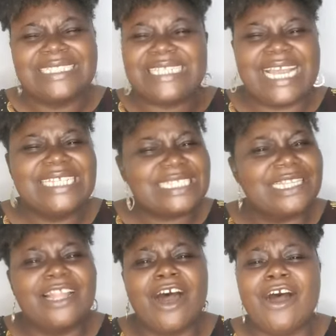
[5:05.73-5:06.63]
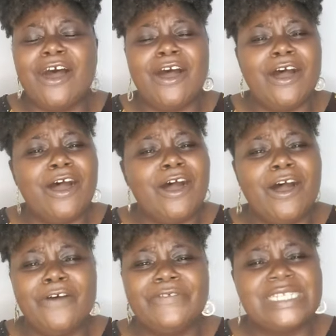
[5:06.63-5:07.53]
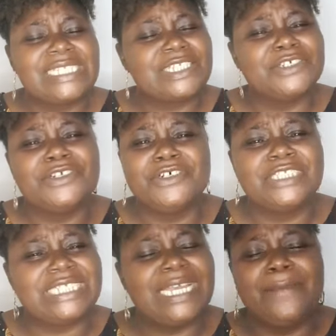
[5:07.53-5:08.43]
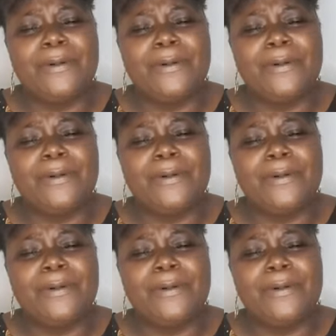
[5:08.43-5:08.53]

This love is too deep.